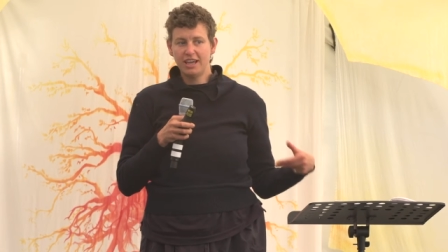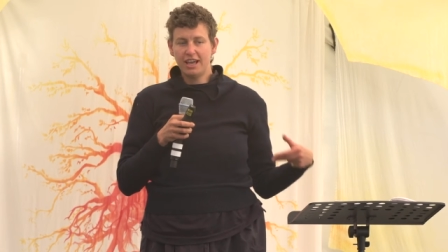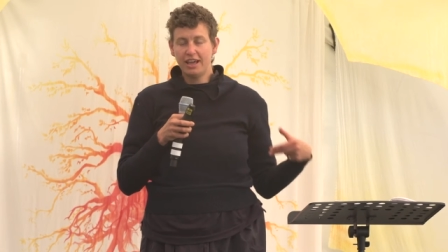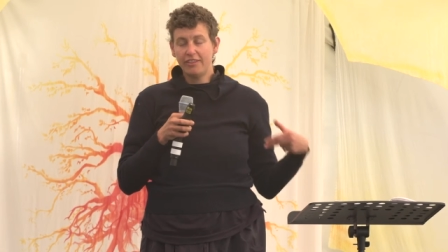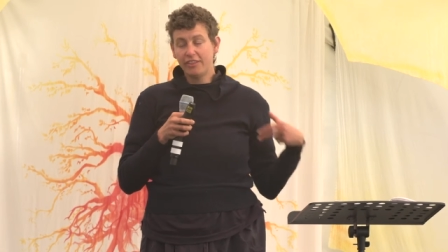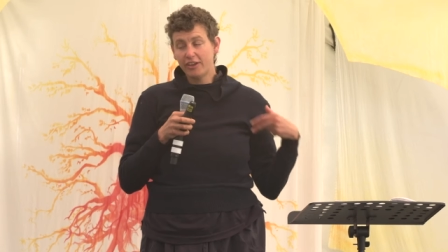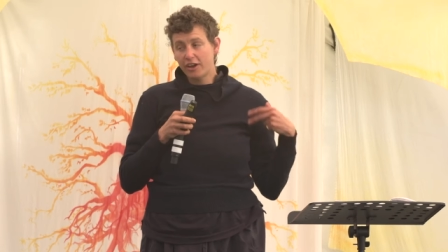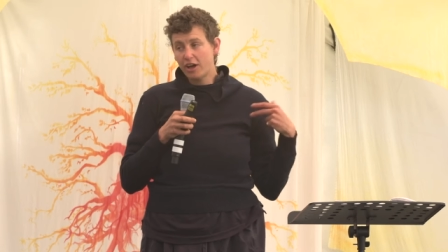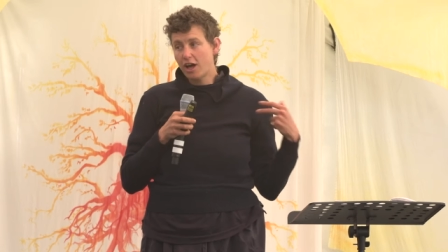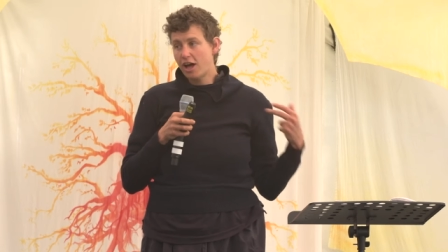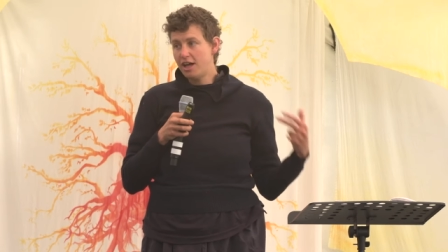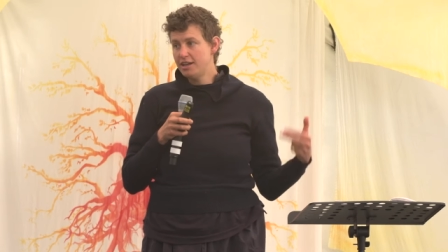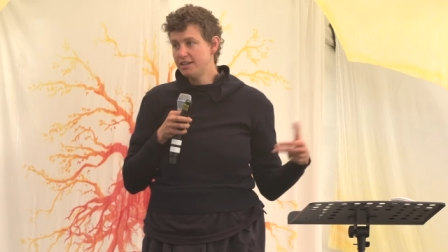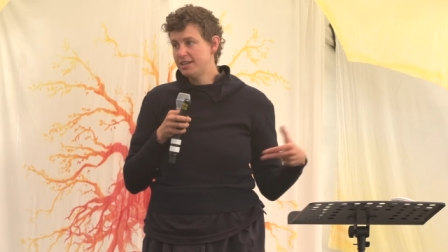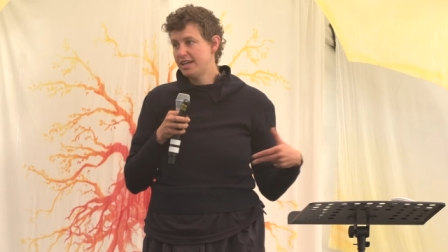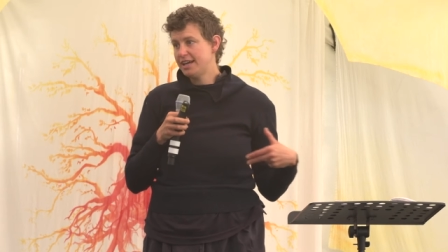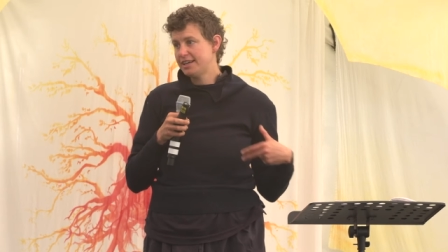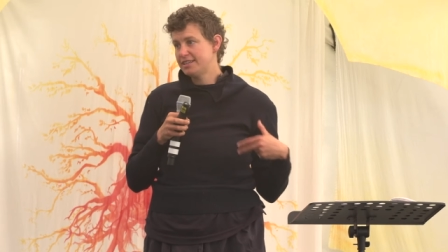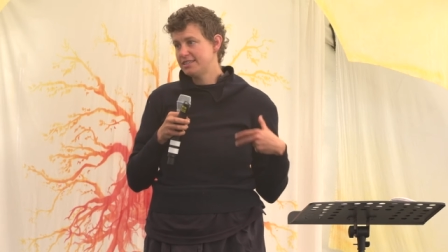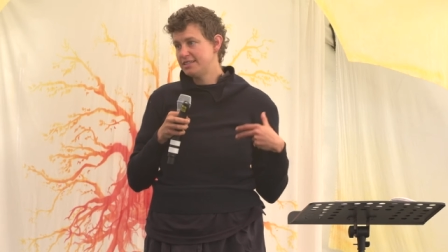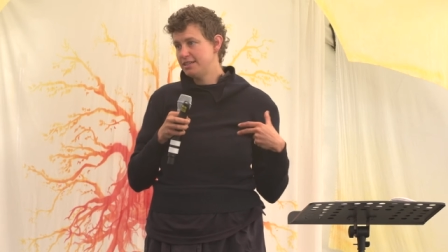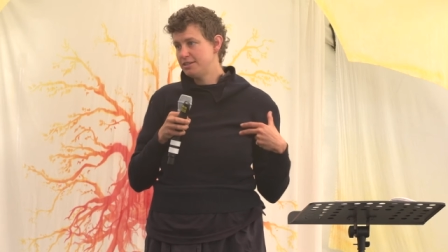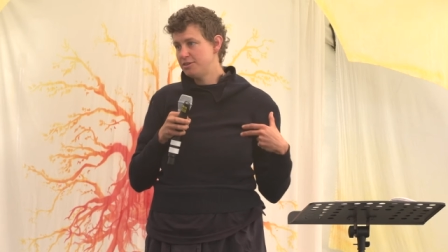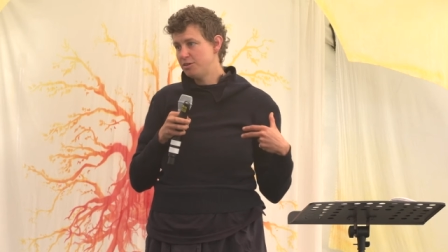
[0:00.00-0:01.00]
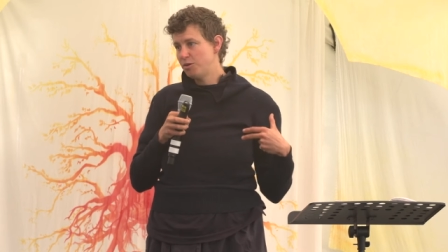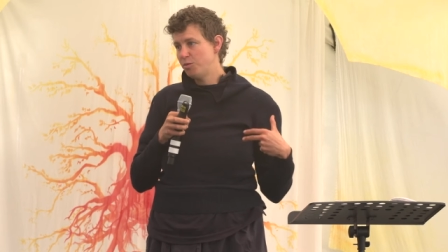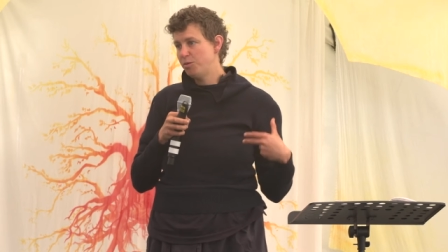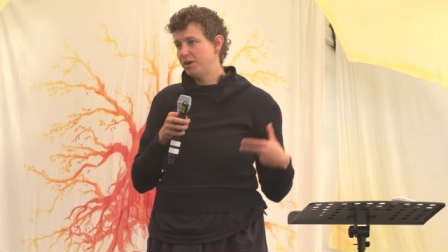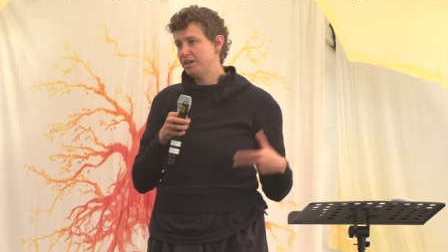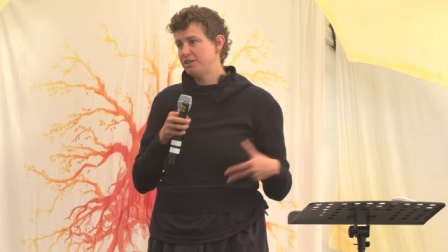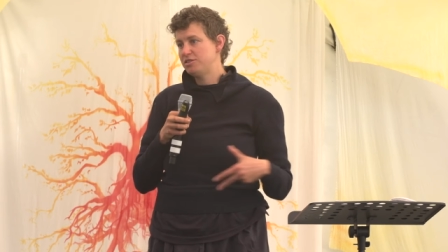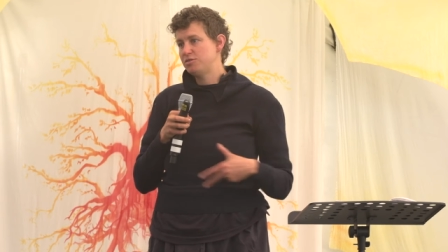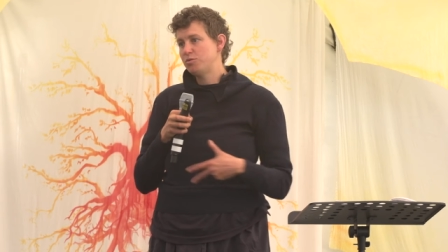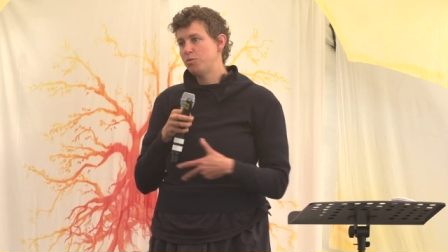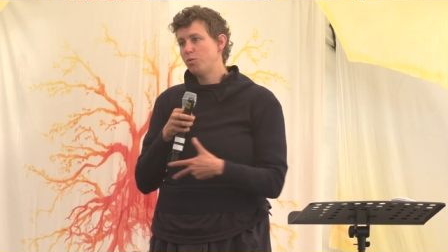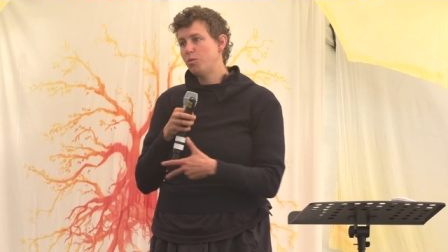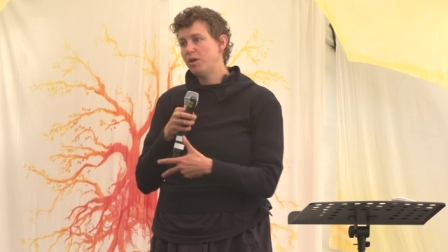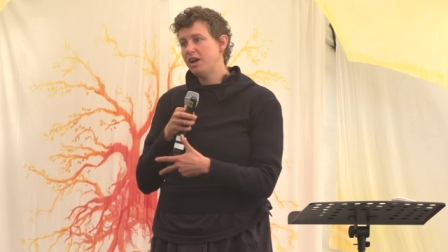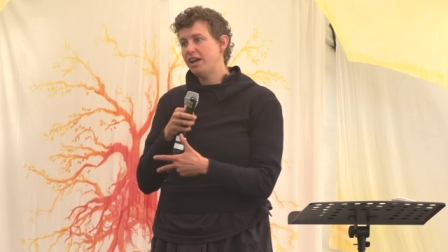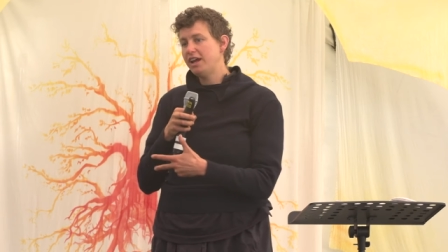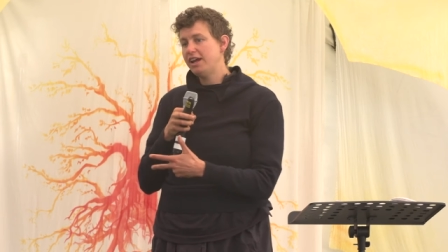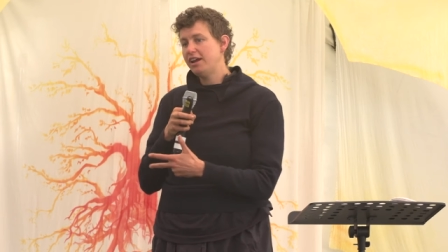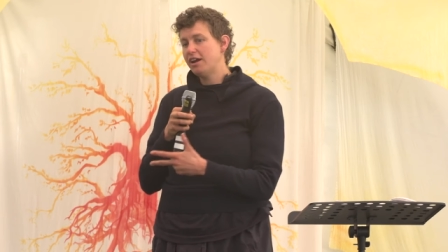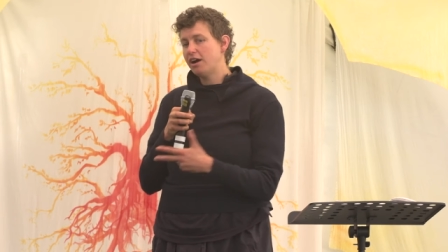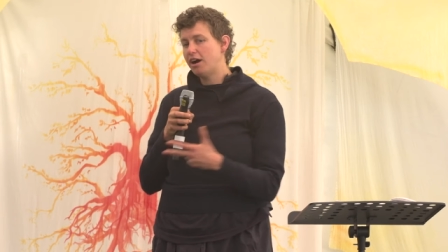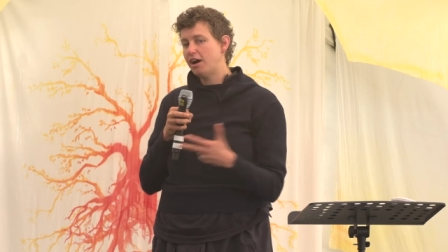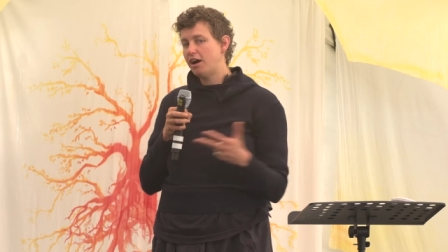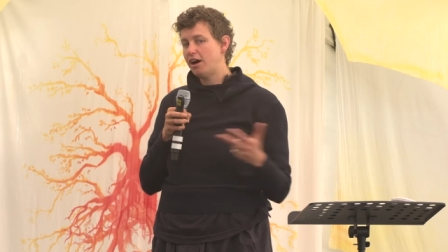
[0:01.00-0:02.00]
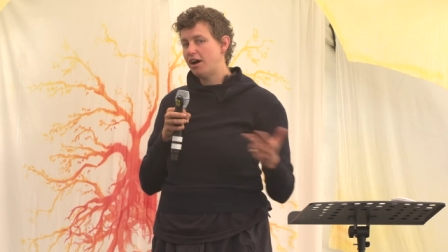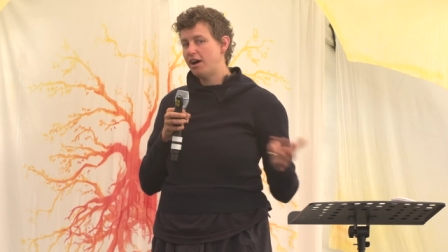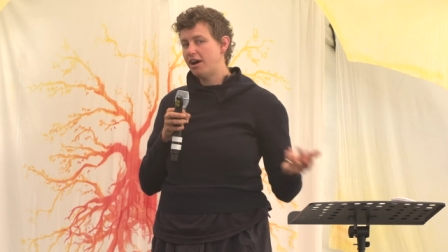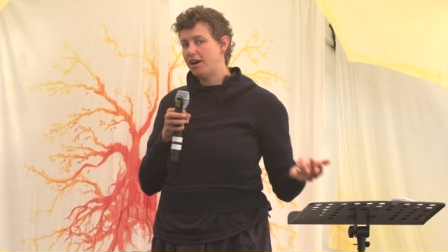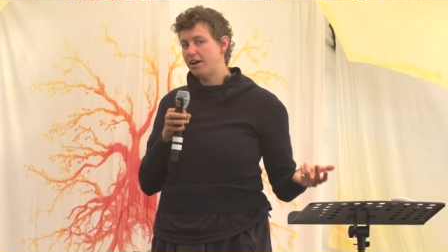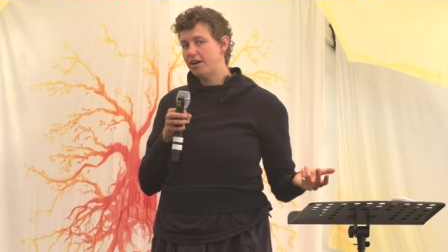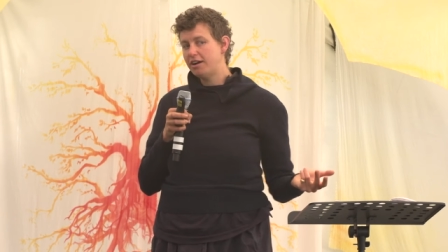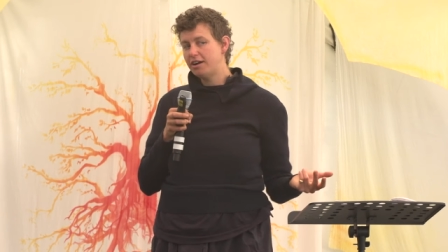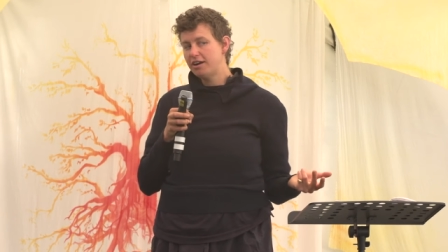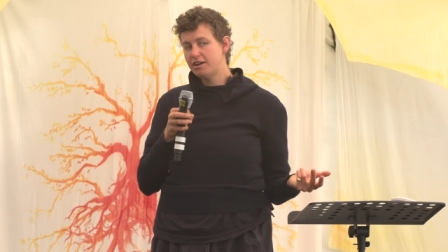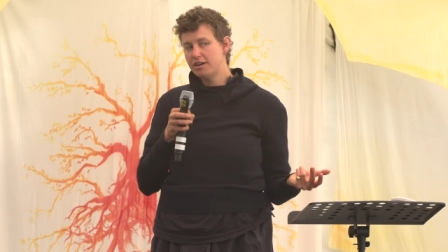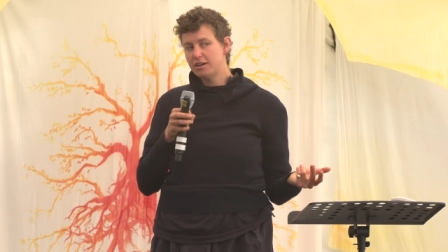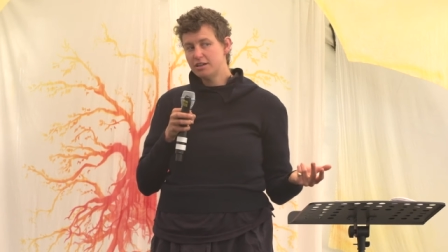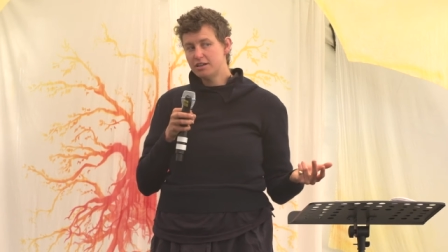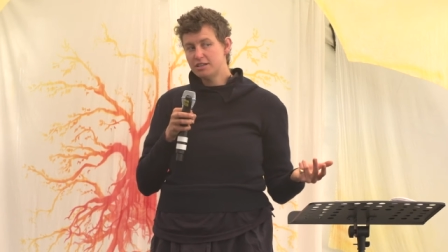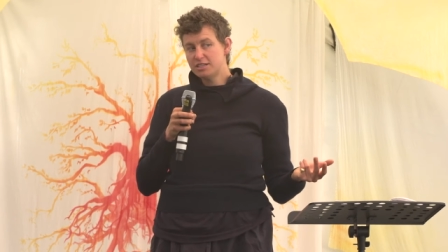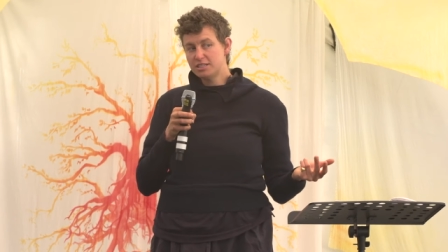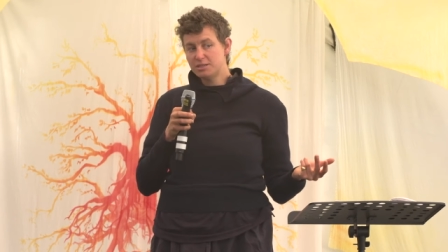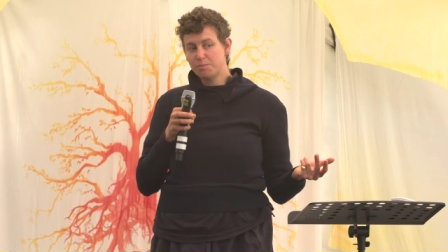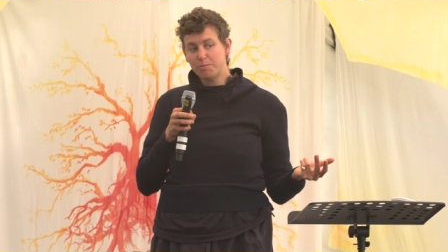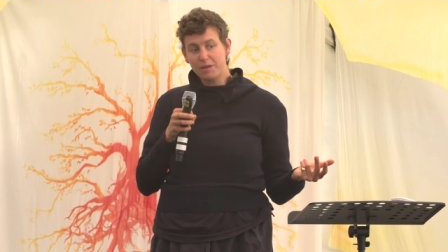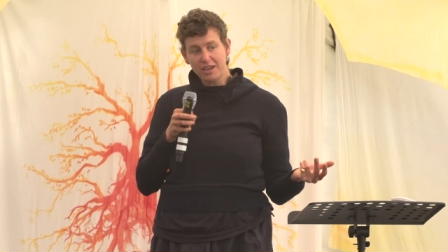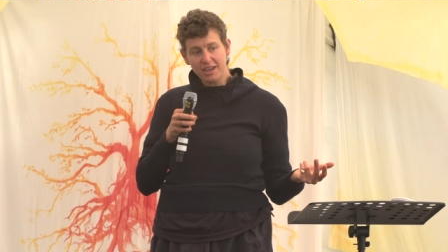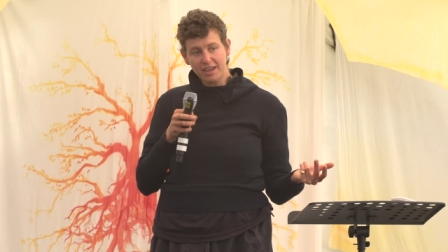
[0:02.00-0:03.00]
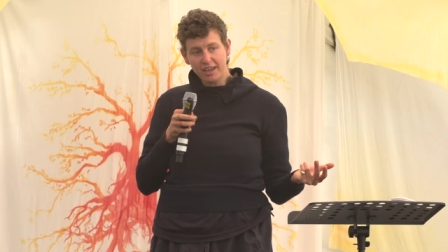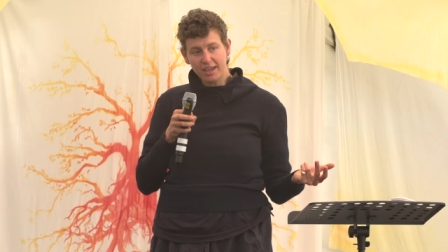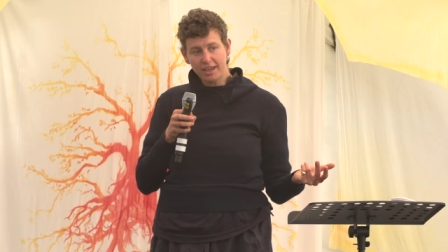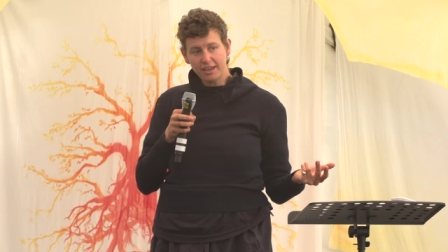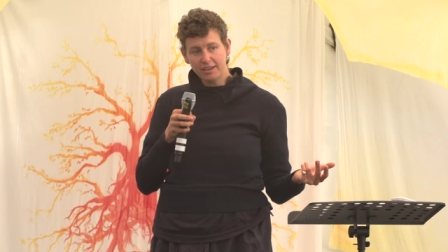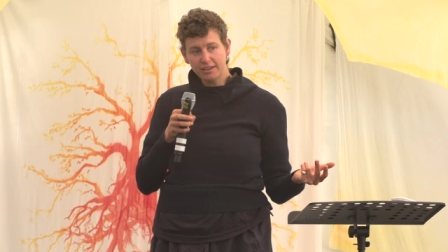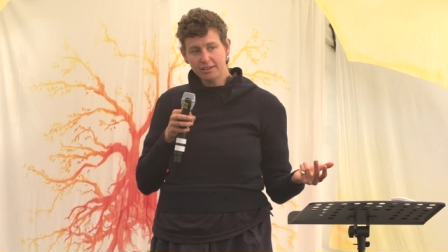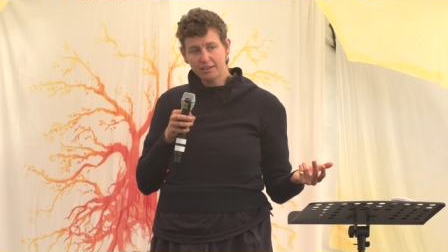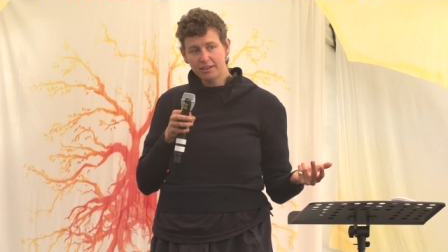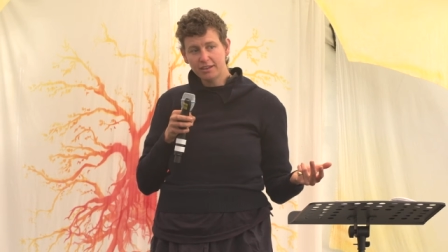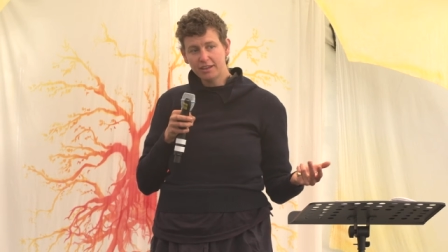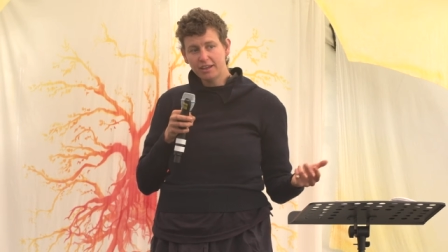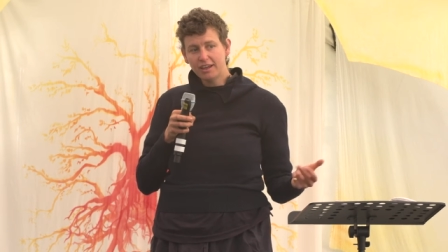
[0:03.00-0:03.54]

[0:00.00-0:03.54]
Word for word: and the context into which we are speaking